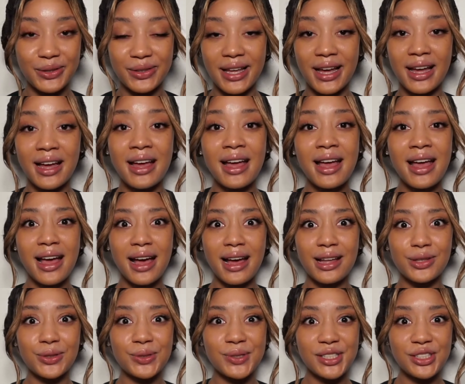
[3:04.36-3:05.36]
that. And
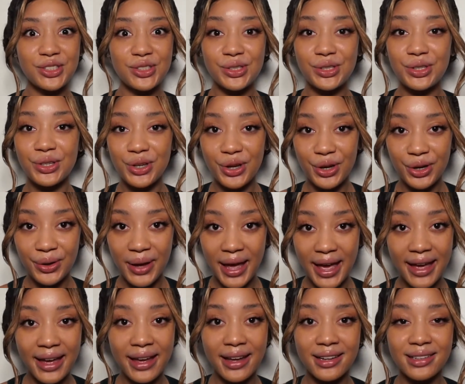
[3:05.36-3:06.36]
there was literally no
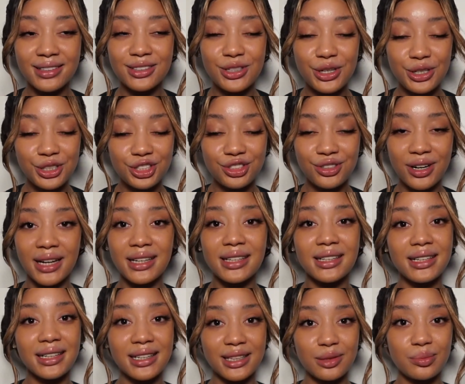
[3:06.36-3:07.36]
hair, no strand
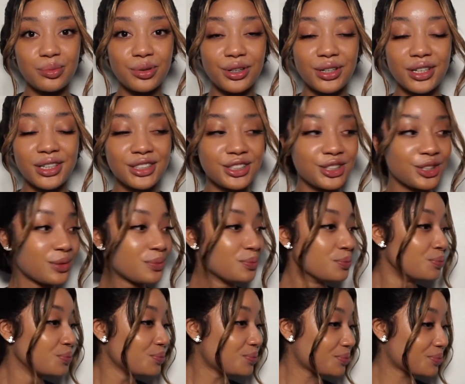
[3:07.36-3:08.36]
in the brush.
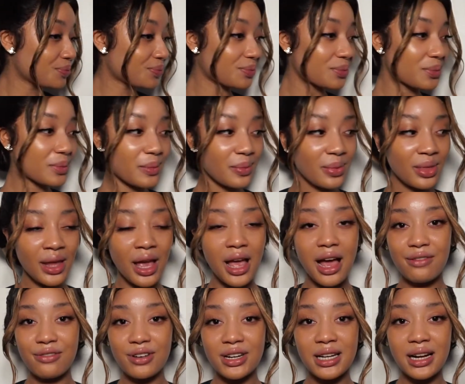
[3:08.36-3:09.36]

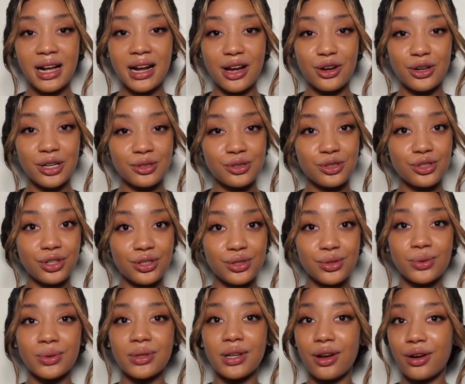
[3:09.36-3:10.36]
I really like how
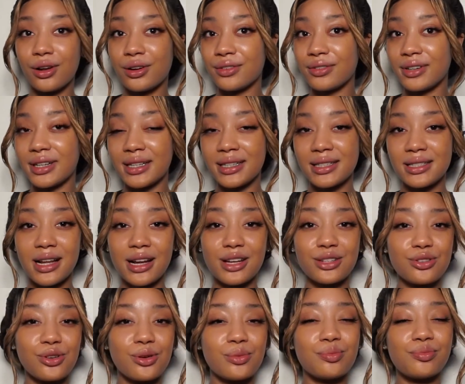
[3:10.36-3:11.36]
subtle the colour is. Like, it's
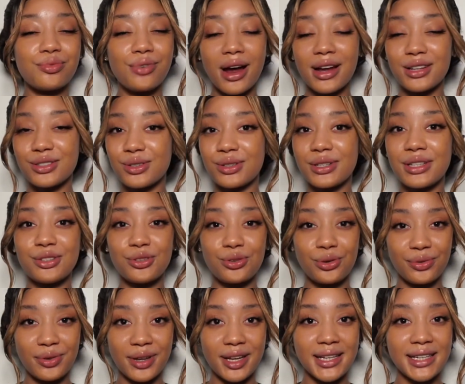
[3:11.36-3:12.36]
not bright, it's not in your
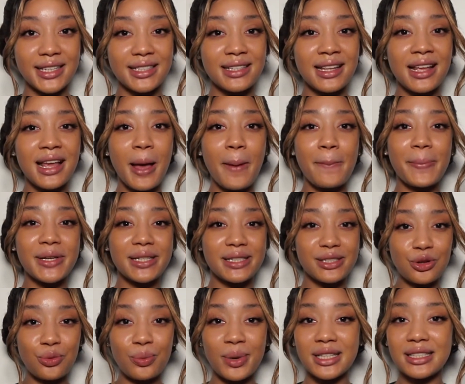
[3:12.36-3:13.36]
face, but it
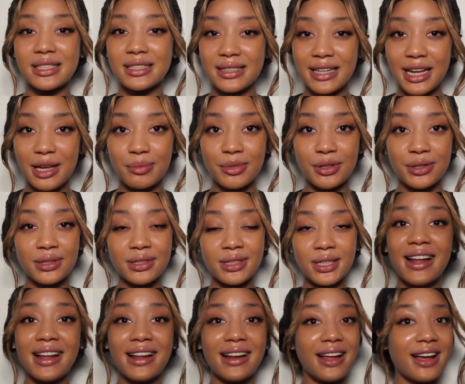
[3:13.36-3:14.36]
still makes a statement.
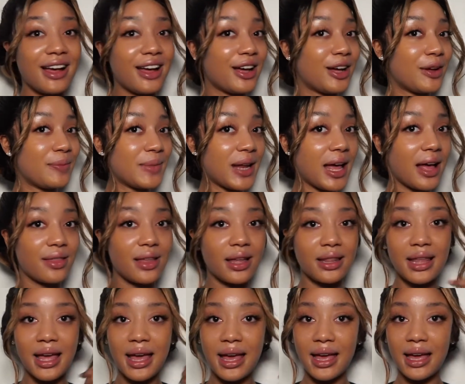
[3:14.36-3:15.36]
Now that
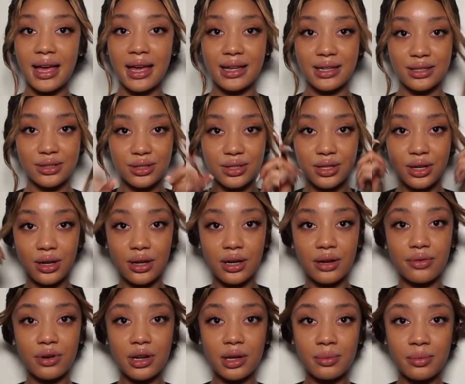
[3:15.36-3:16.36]
the hair is done, I
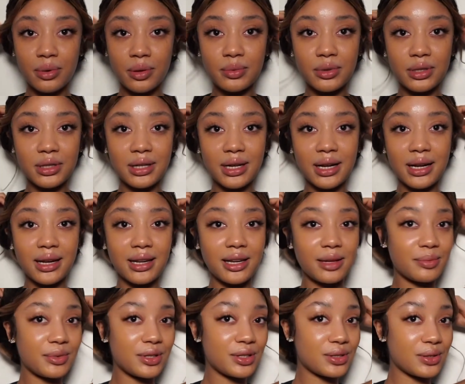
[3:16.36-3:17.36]
feel like I'm probably going to
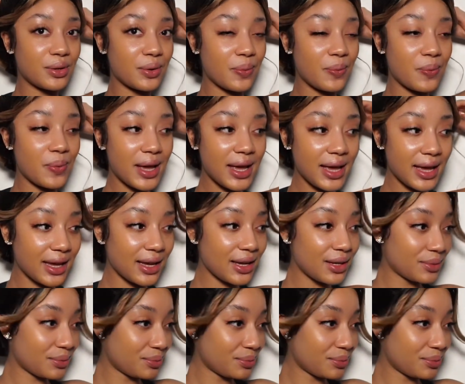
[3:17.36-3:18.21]
clip this away.